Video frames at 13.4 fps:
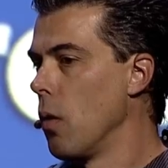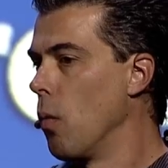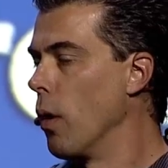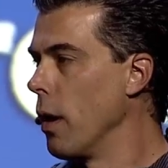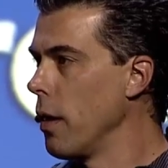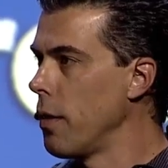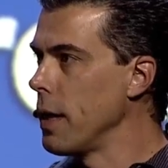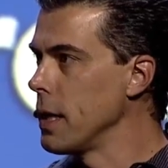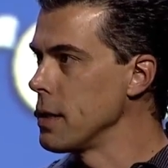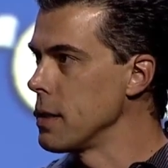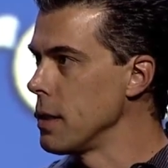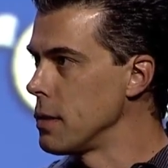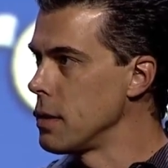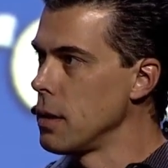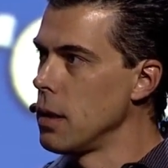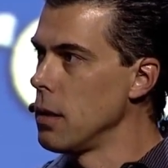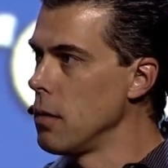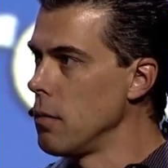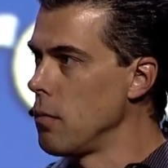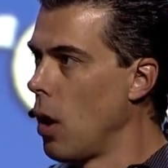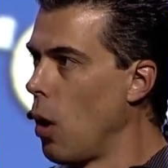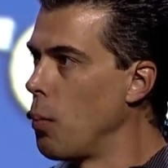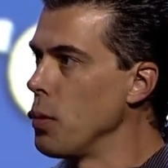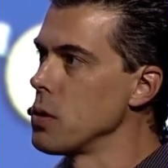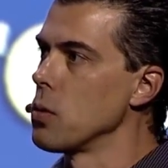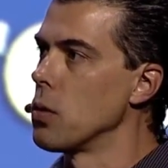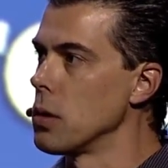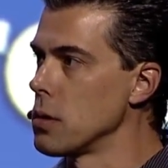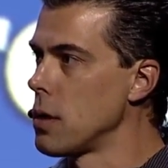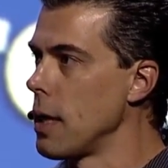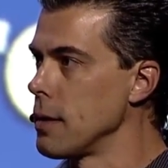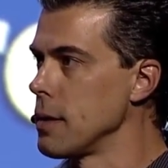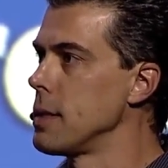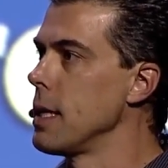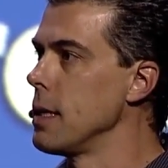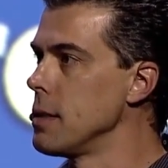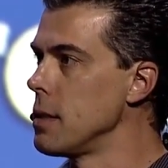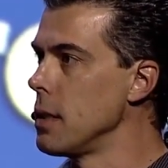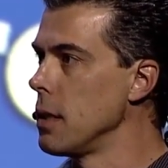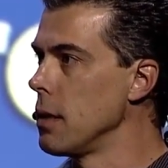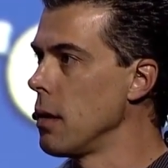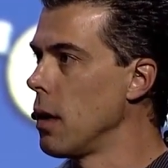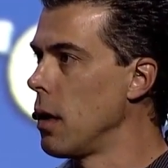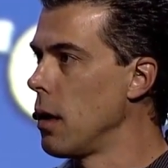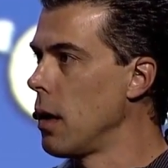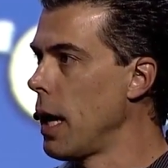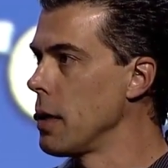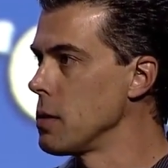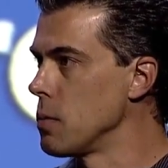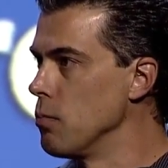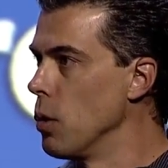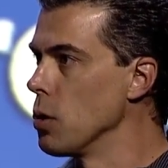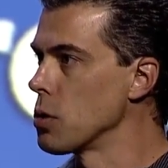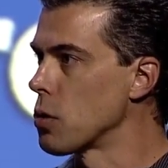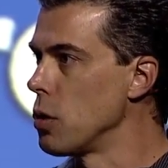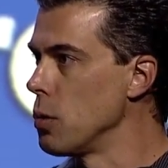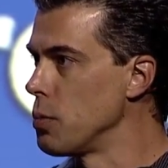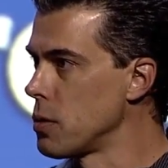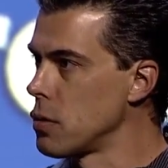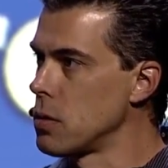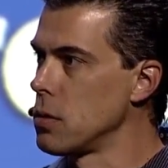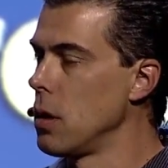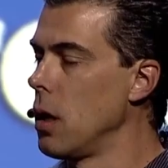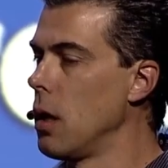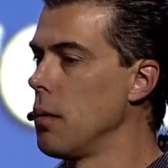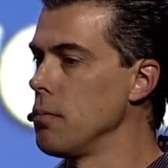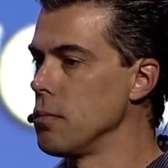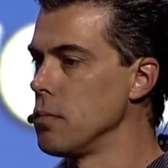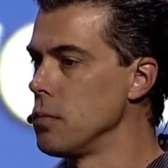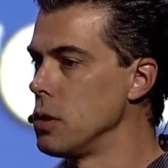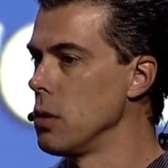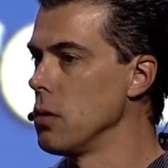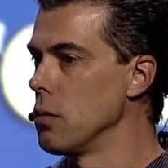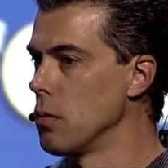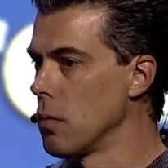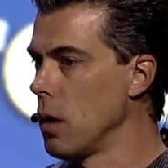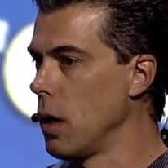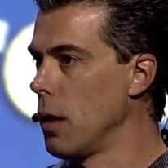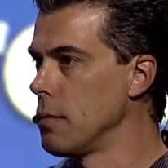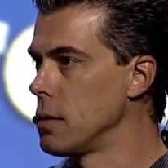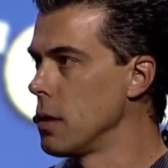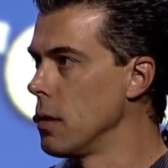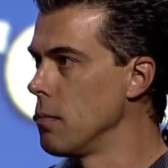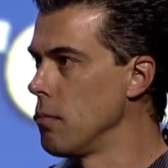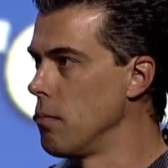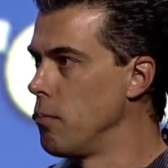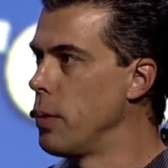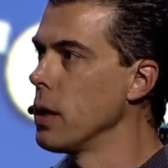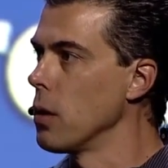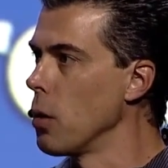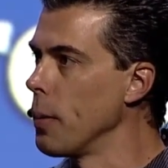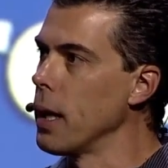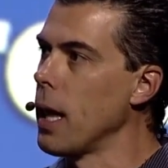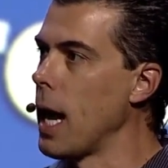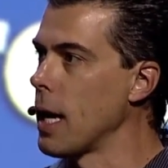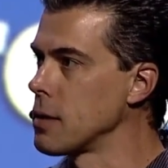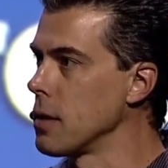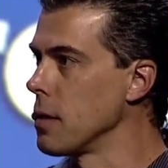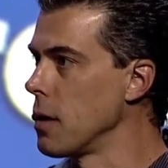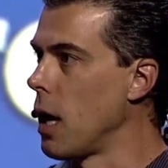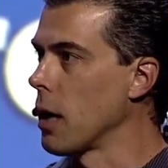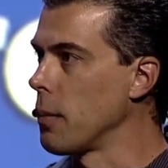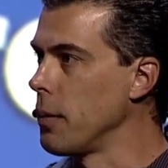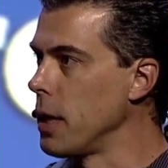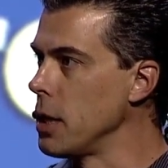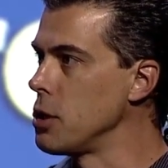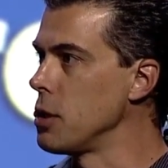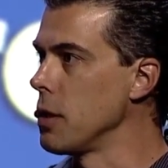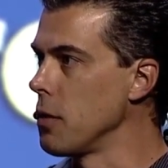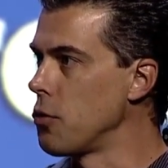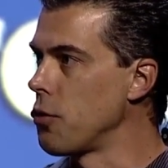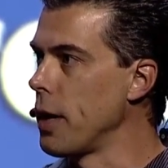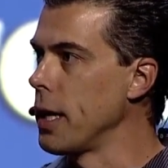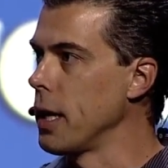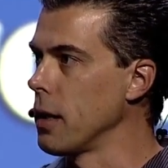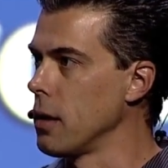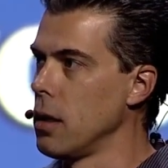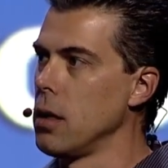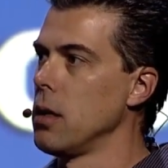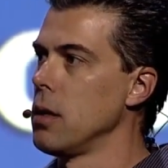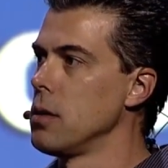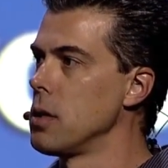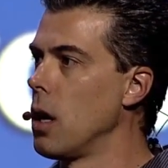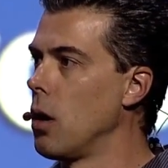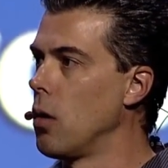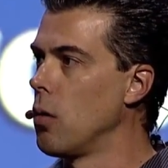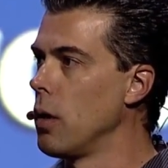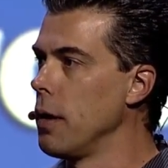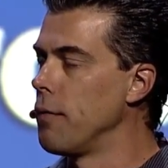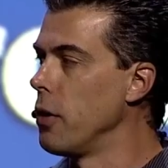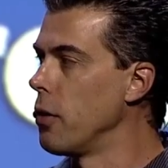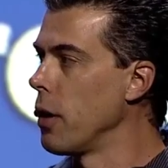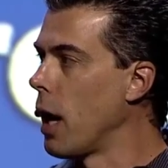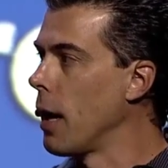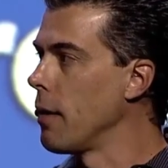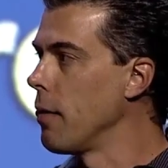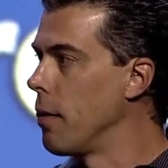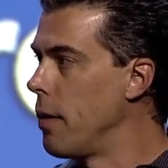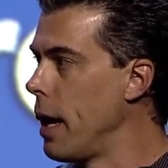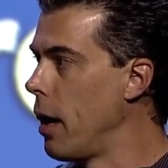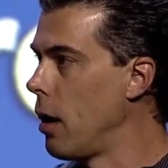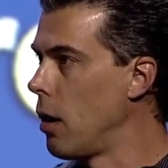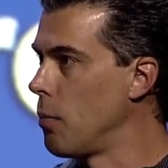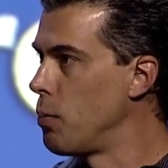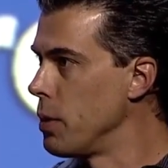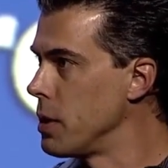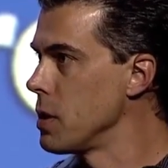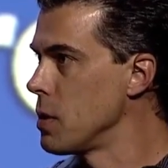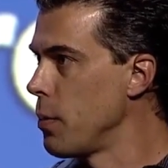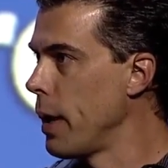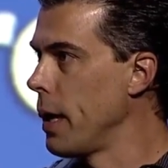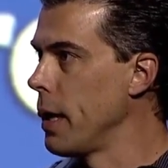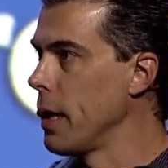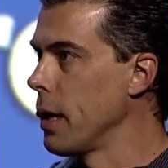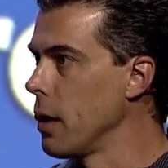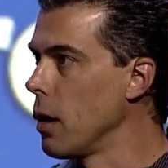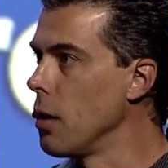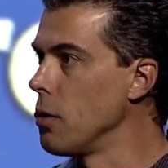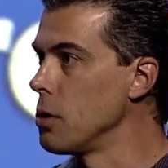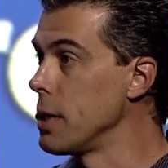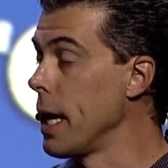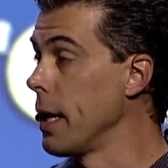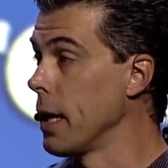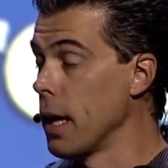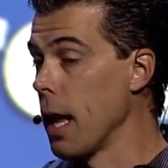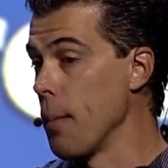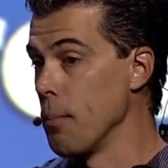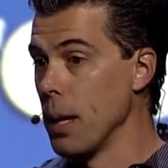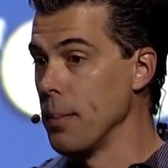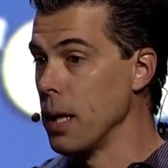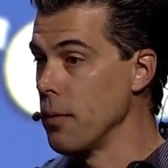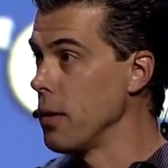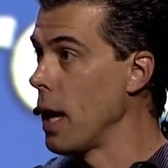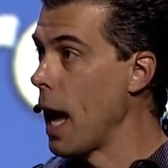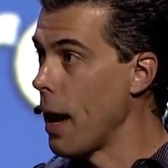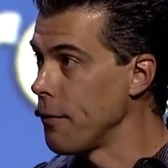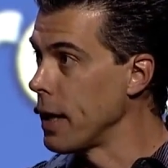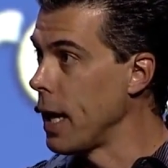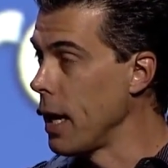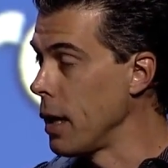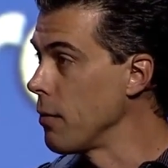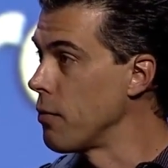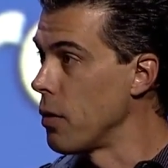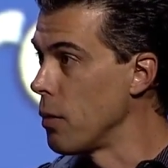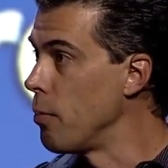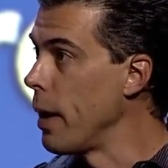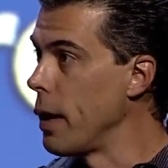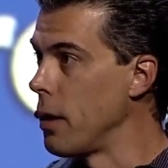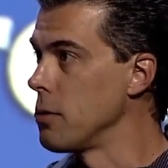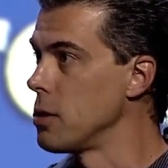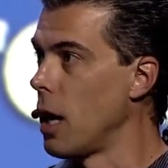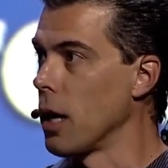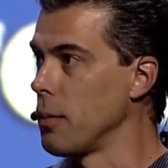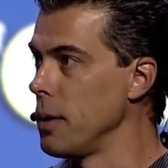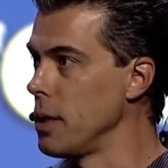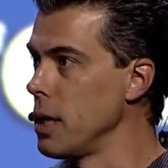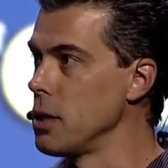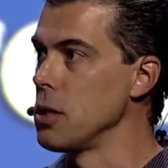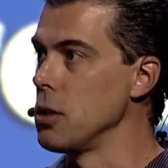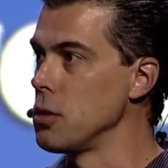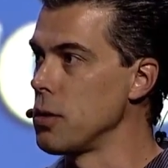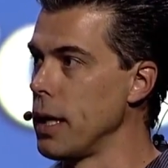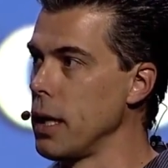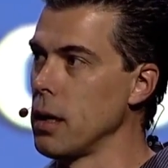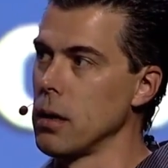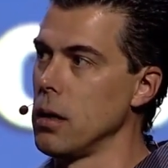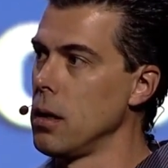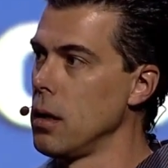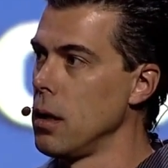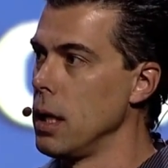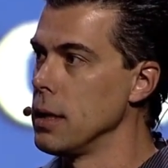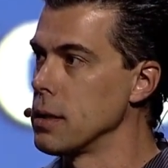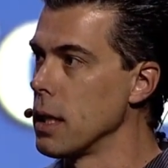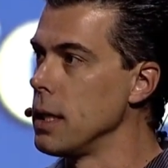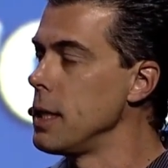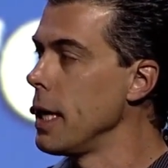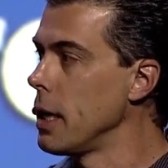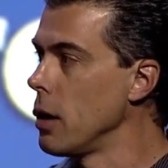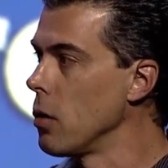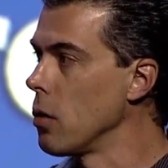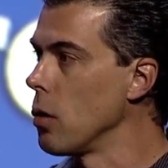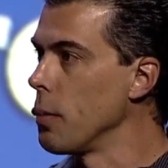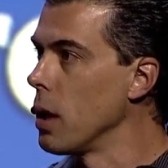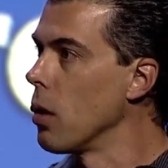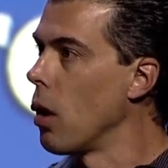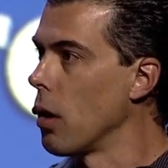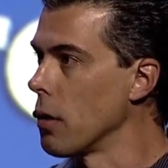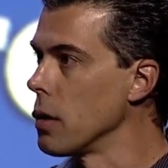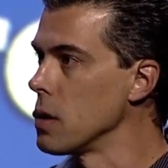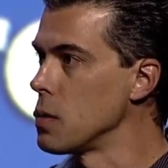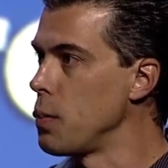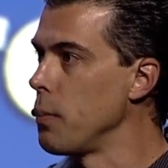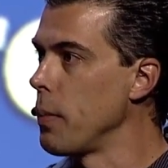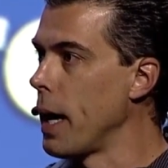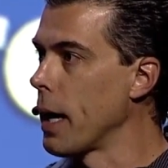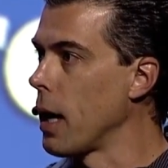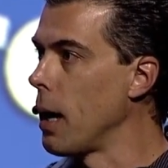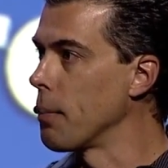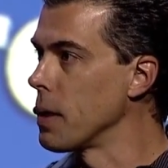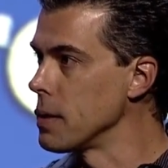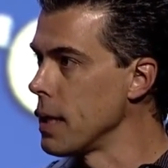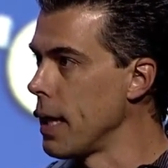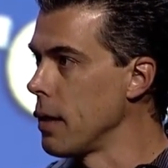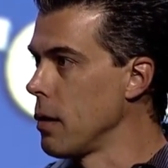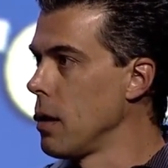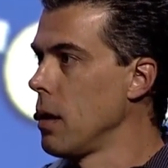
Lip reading: one of the things that open source has a tendency, as most groups do, to be a little bit lax in the documentation and the training. So if you're not there participating and understanding it and maybe even advocating for better documentation and training, it's going to take you a little bit longer to spin back up, because that